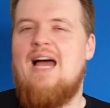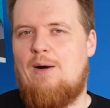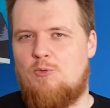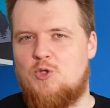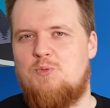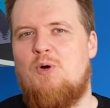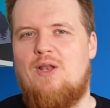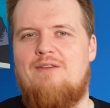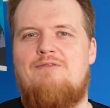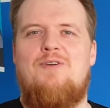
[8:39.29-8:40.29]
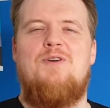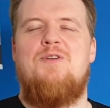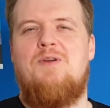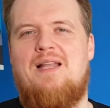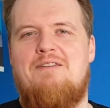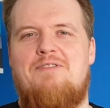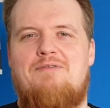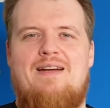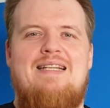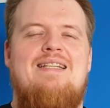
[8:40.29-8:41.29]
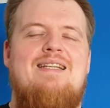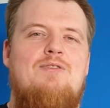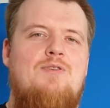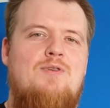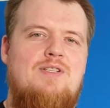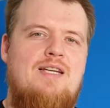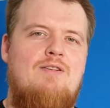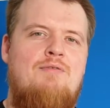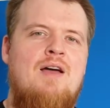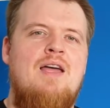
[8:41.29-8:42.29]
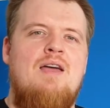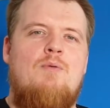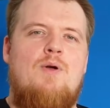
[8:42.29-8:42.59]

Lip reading: I won't spoil it for you. You'll have to find it out yourself. We